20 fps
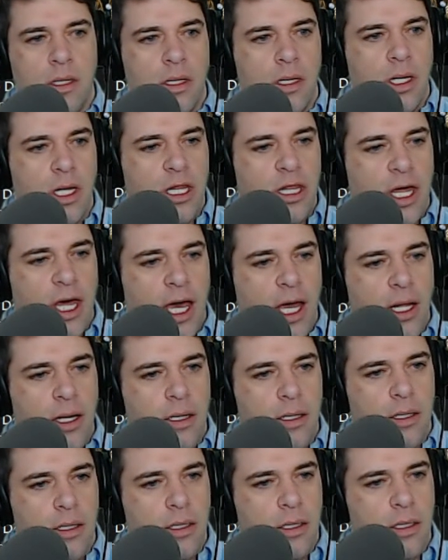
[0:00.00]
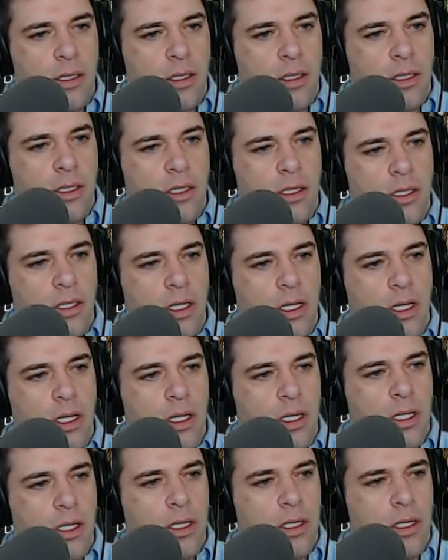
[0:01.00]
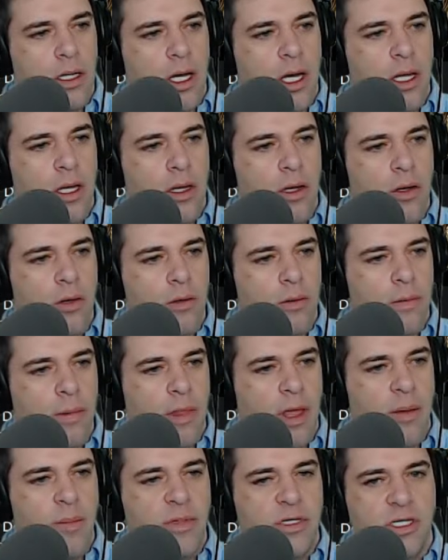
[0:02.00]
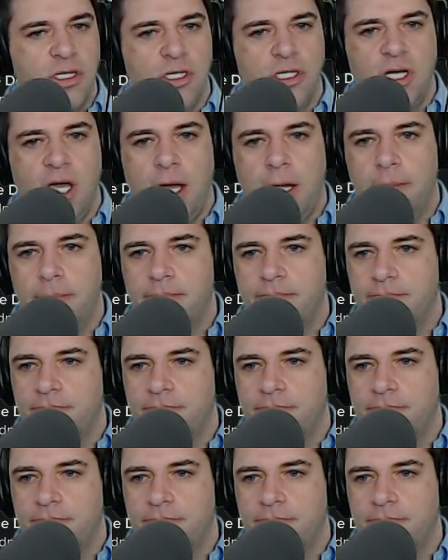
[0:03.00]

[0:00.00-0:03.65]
Like that. Hello, I'm missing the chat.